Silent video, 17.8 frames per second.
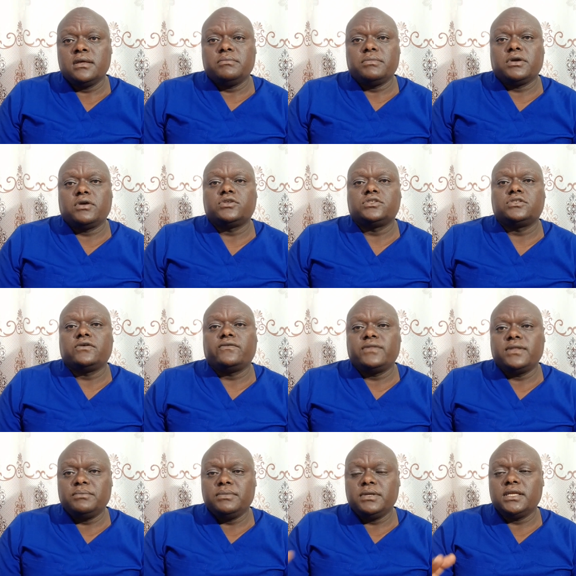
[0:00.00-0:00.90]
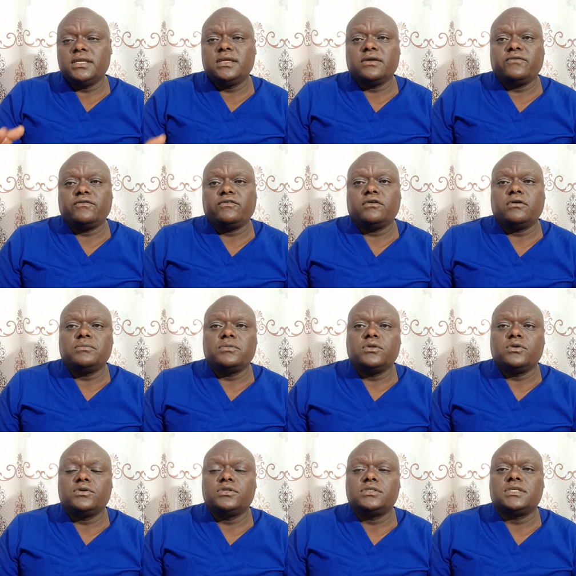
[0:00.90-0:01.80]
because of the bleeding from
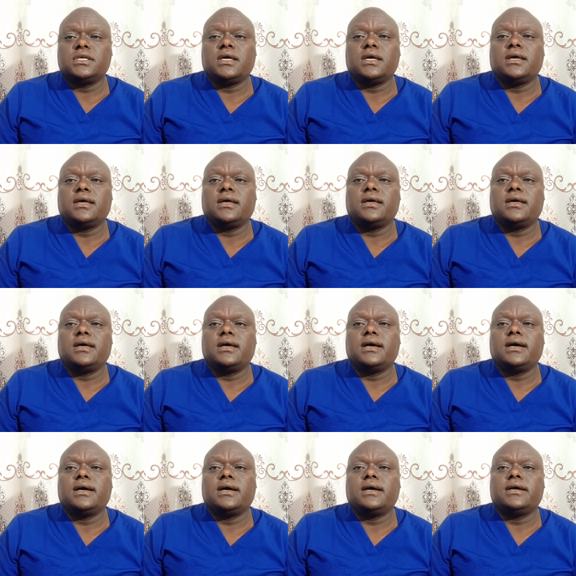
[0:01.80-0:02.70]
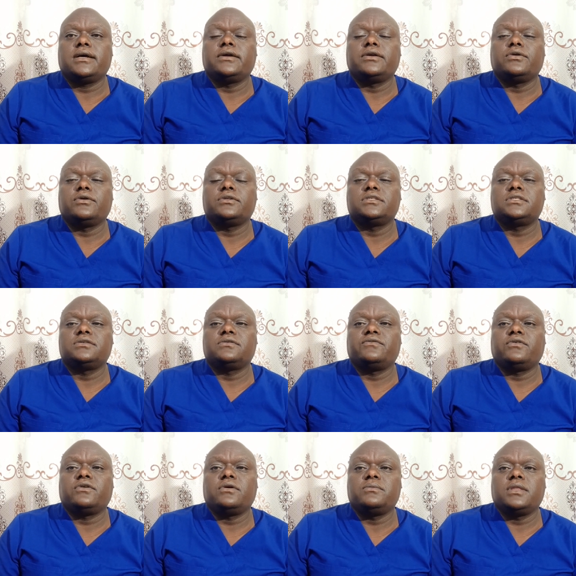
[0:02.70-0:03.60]
those uh, uh, growths
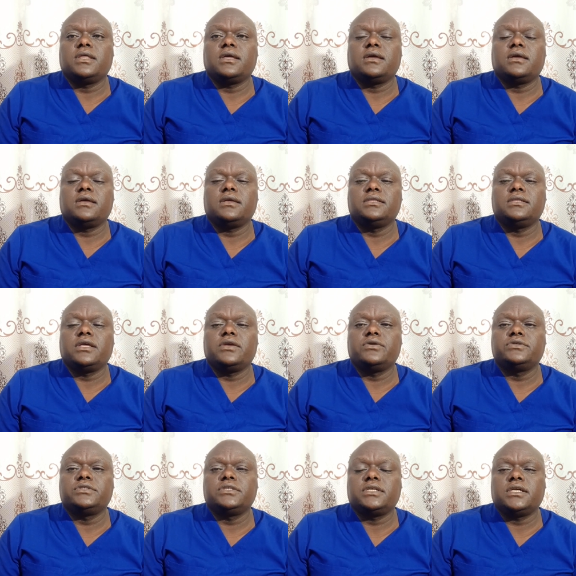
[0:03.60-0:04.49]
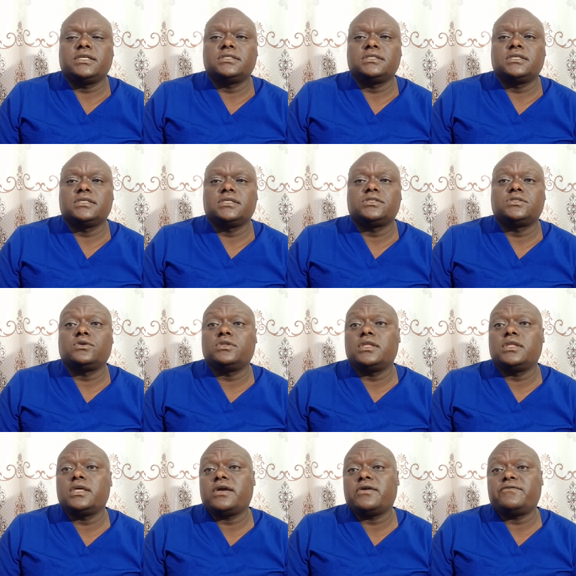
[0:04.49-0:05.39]
from the in the uterus. So
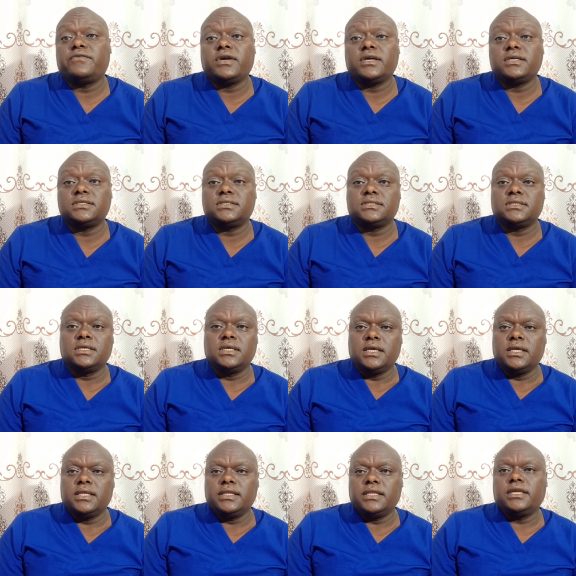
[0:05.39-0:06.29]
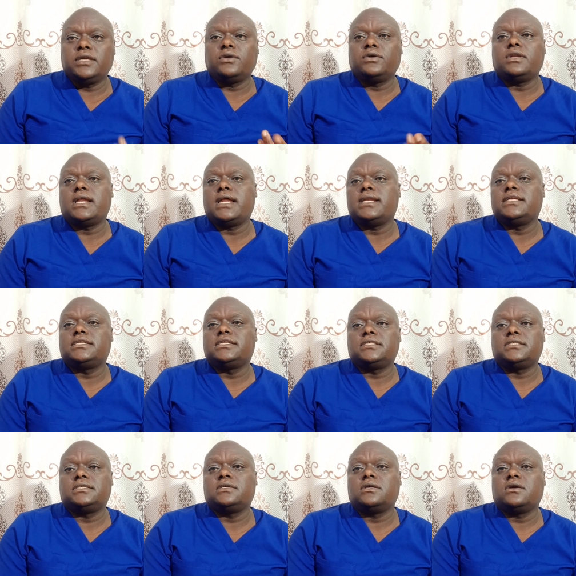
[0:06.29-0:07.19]
they affect the
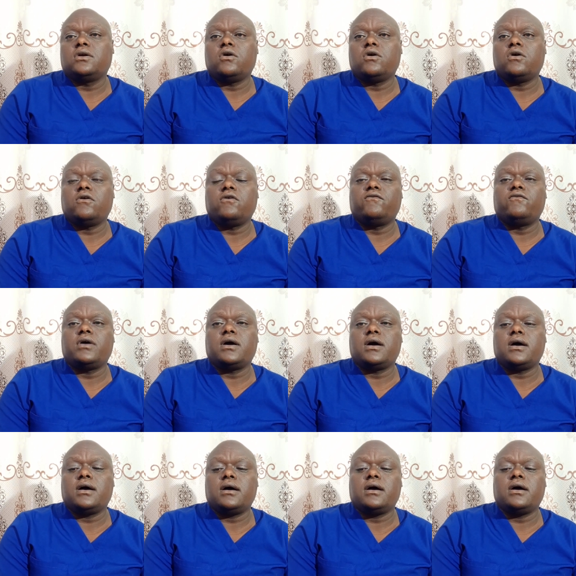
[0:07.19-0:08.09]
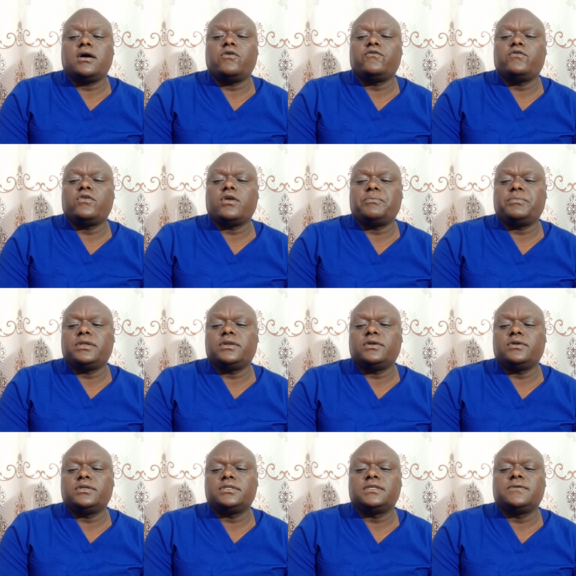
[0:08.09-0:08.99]
regularity of uh, of your
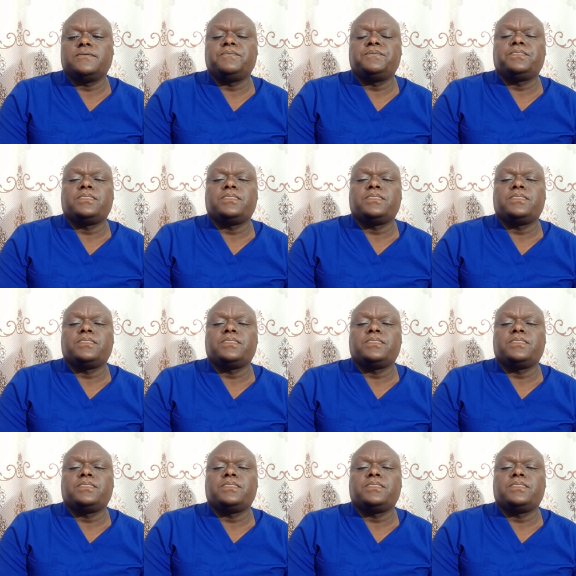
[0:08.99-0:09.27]
periods.